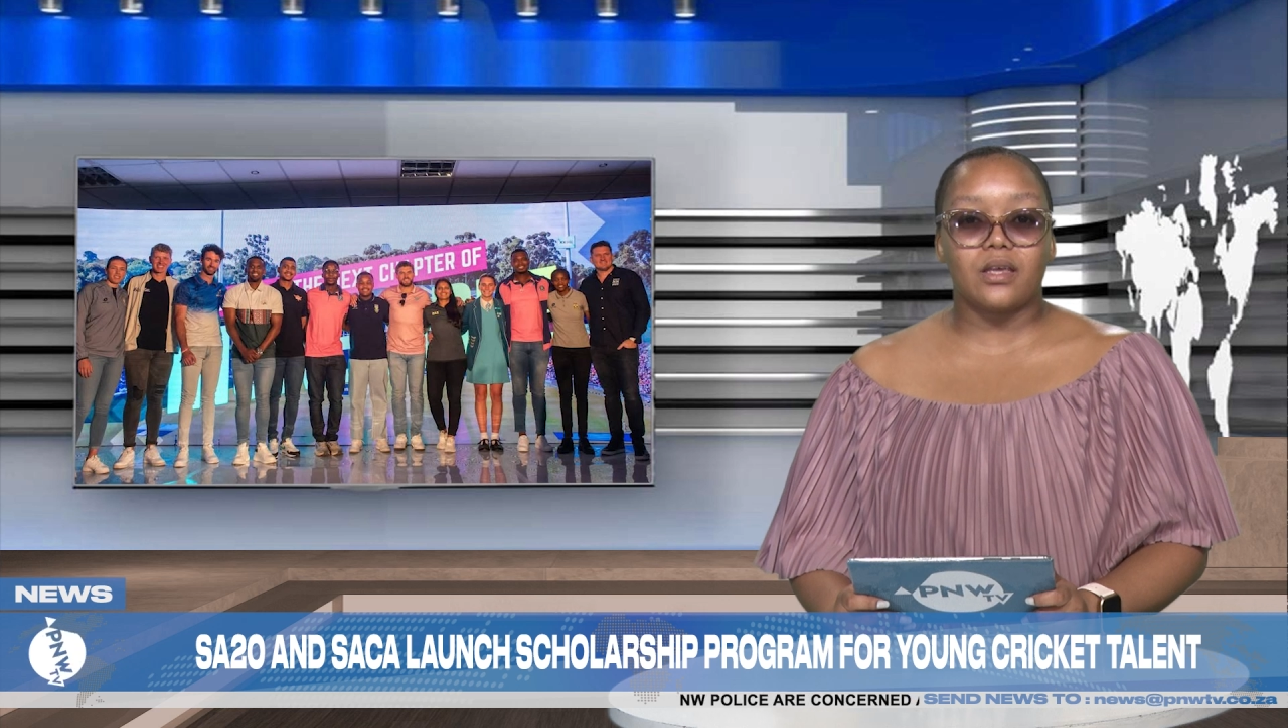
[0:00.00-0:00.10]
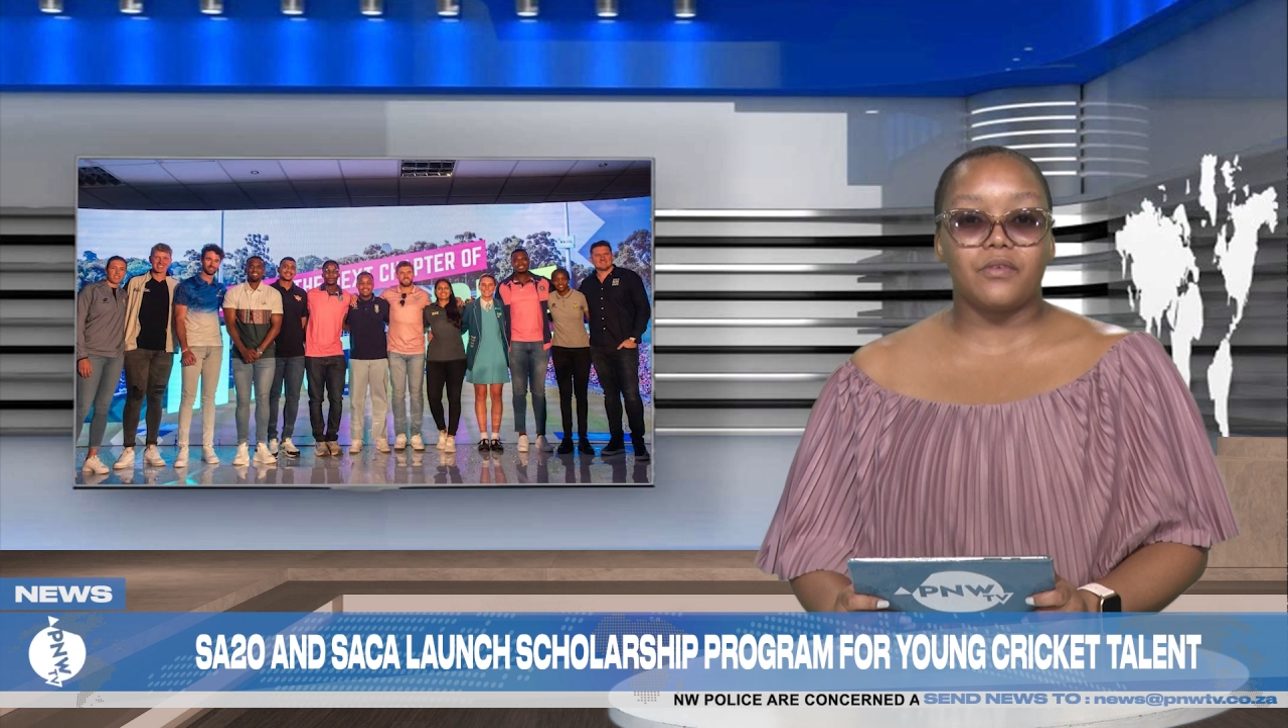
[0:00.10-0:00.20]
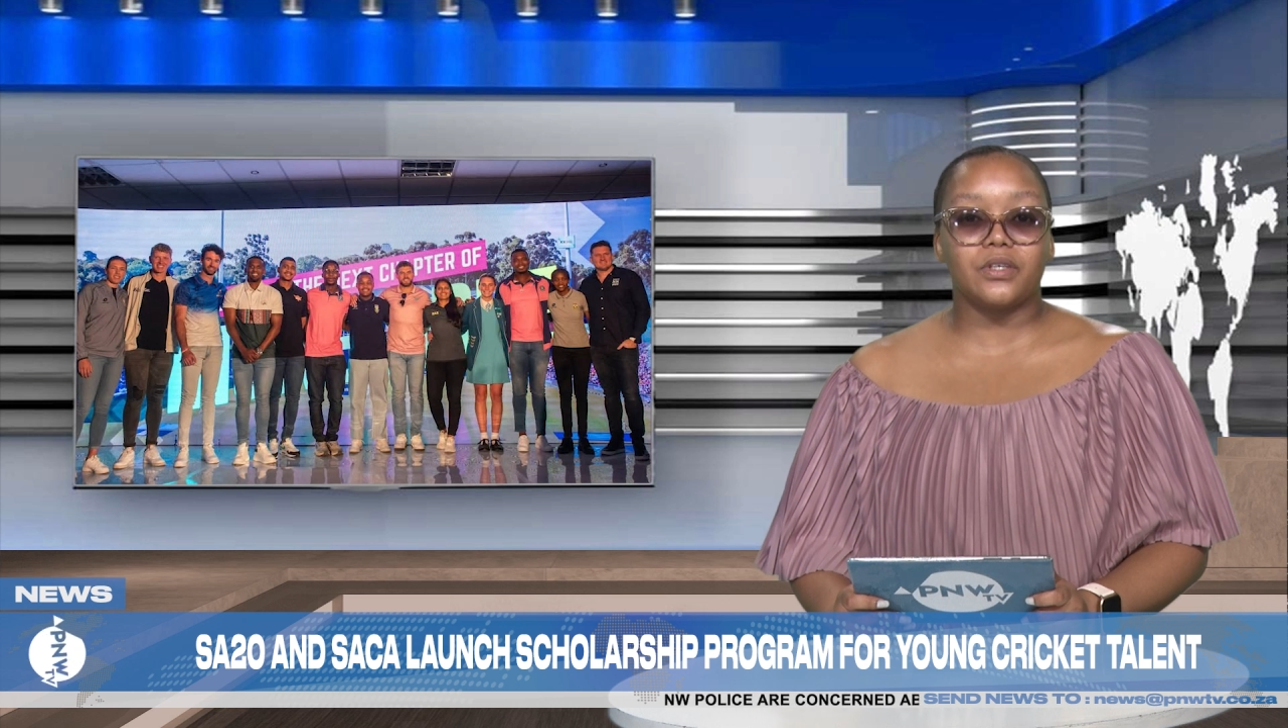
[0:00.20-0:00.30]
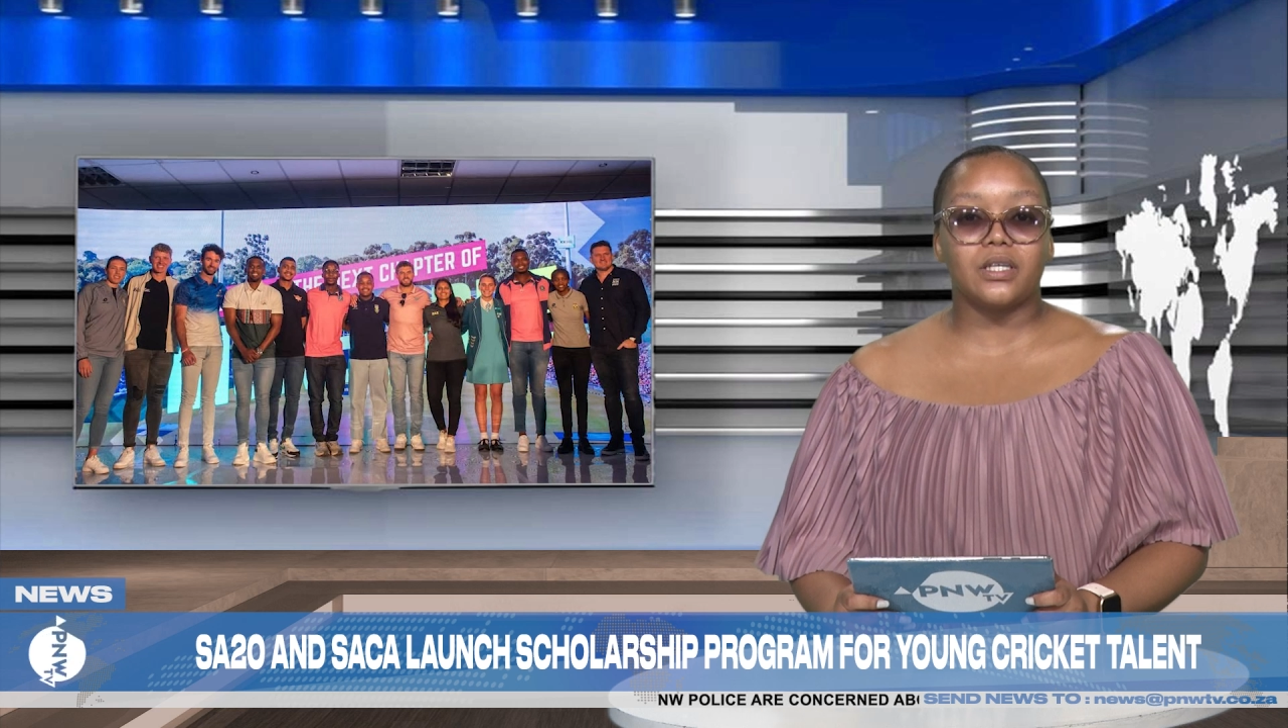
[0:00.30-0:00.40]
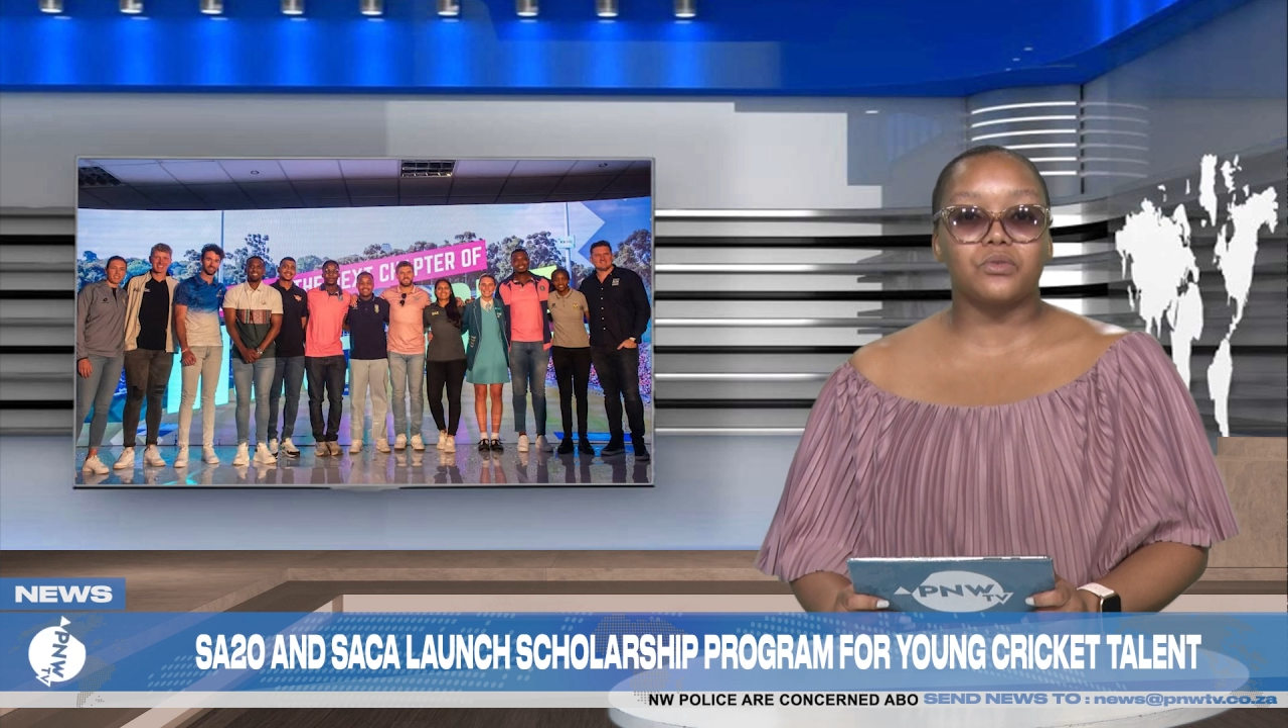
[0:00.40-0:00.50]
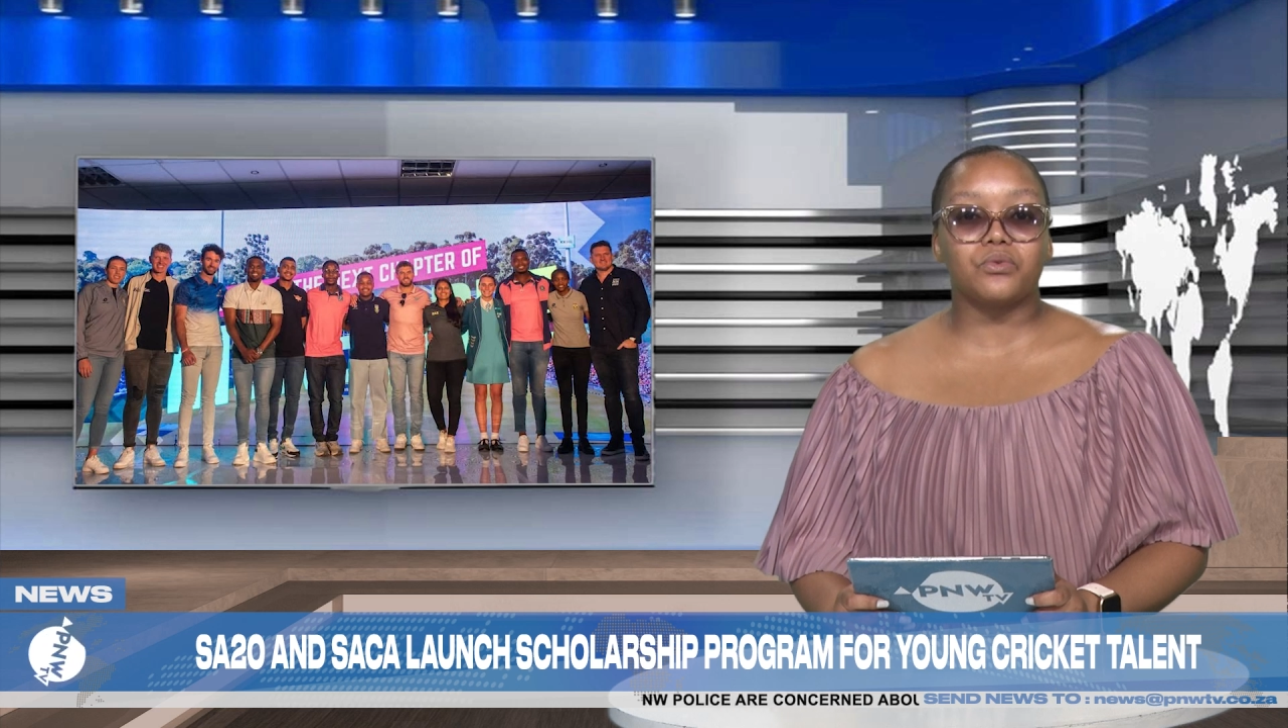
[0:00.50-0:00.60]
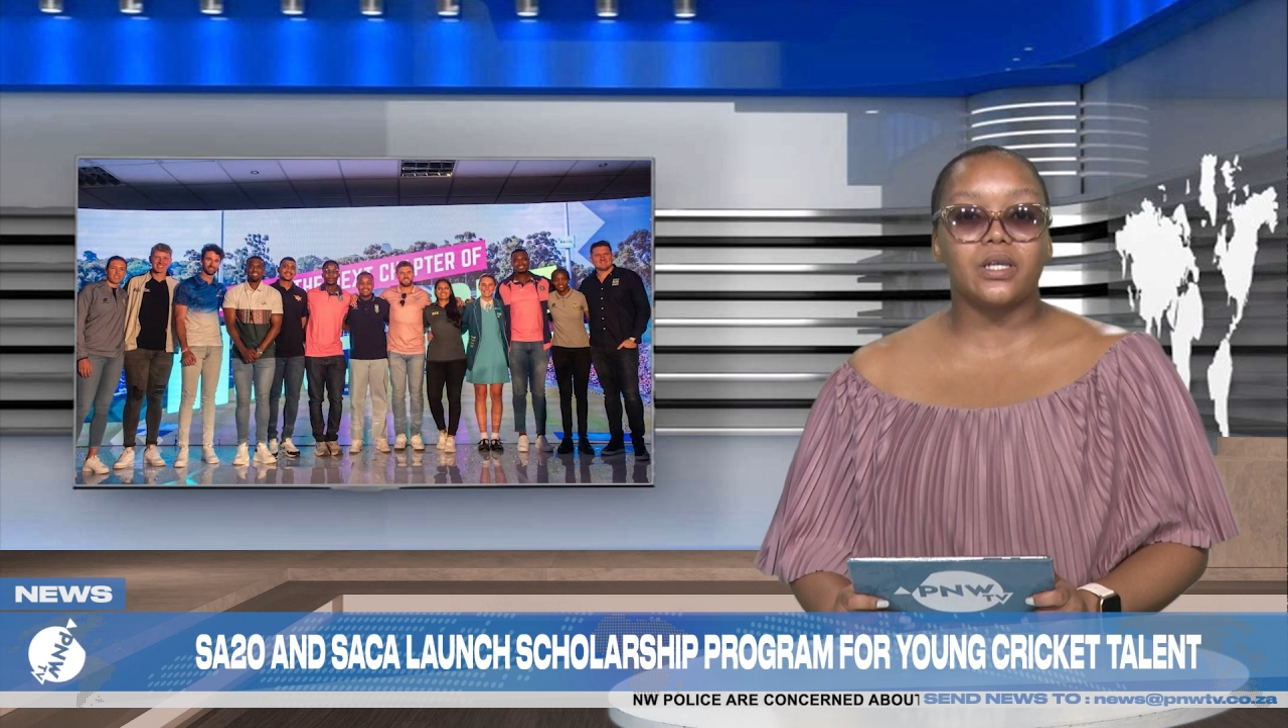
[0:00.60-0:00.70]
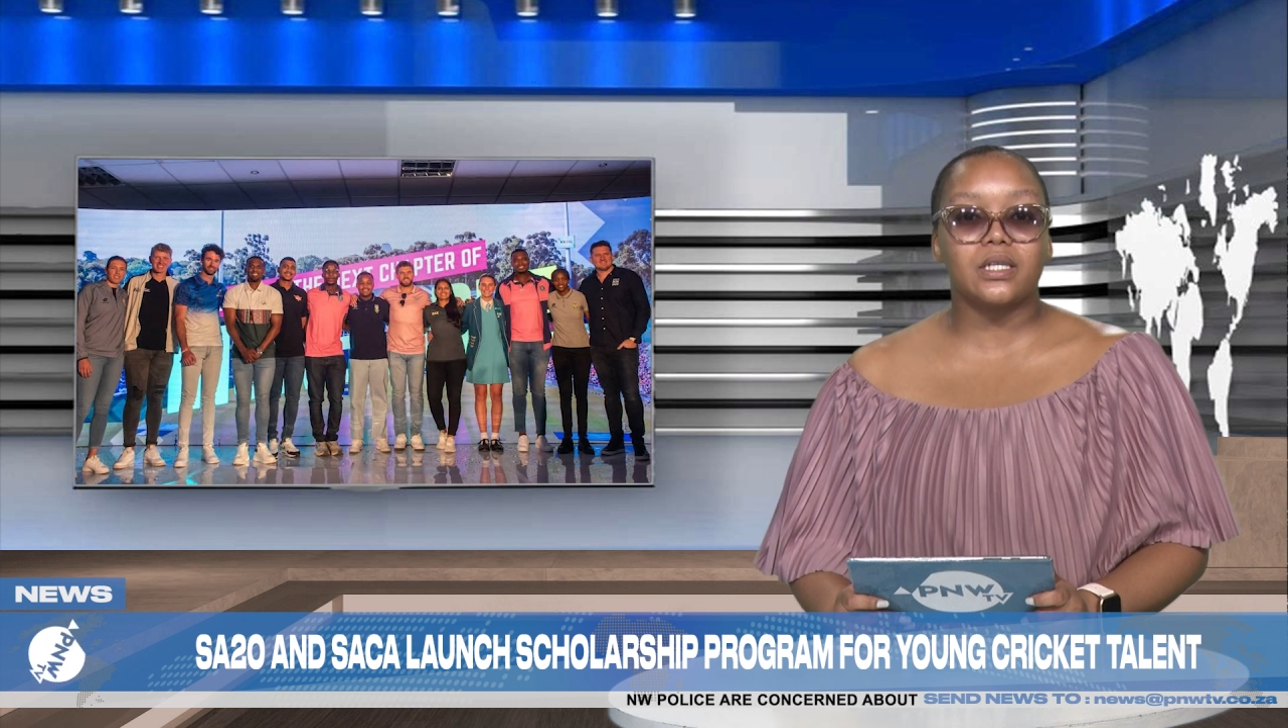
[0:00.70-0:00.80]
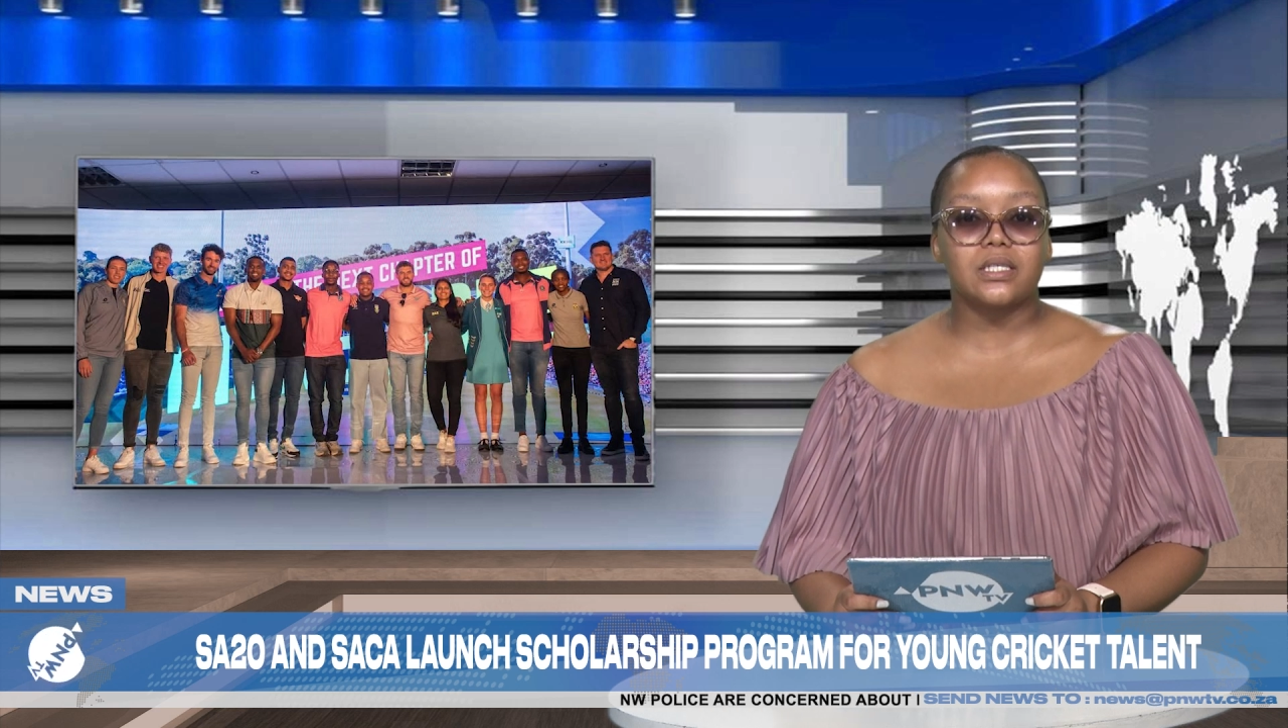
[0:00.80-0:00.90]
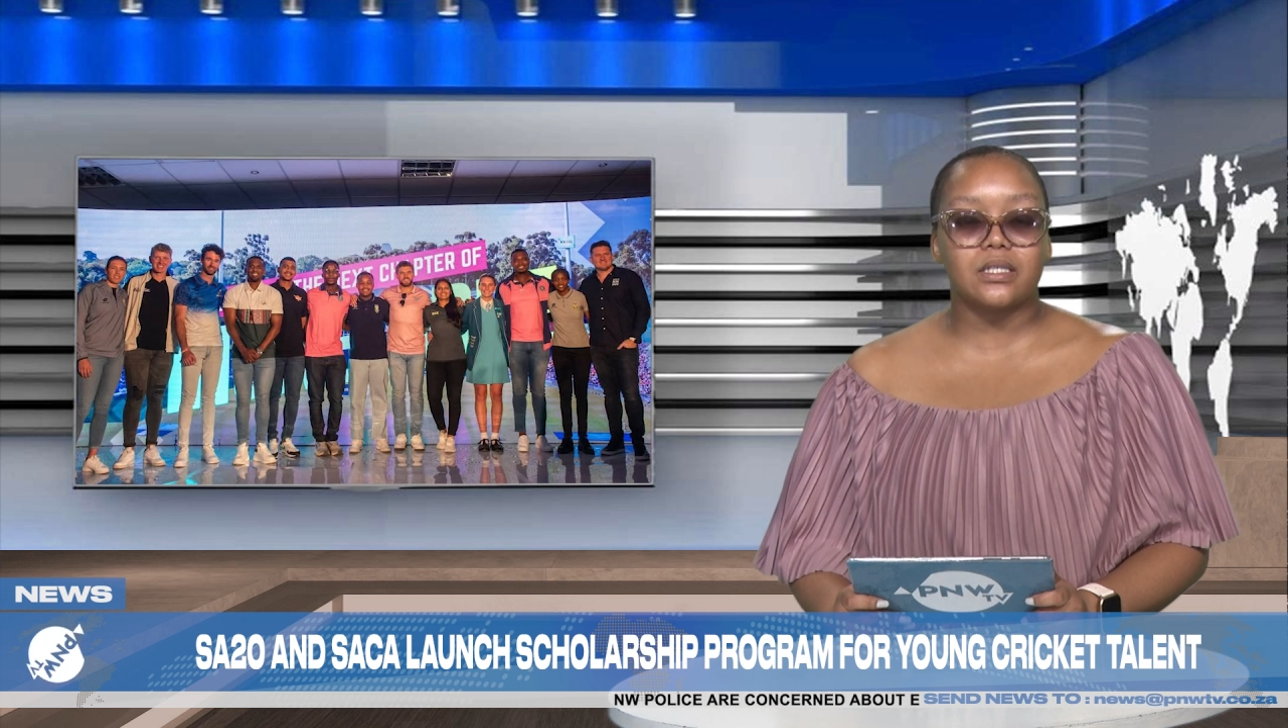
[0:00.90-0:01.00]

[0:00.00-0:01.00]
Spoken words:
African Cricket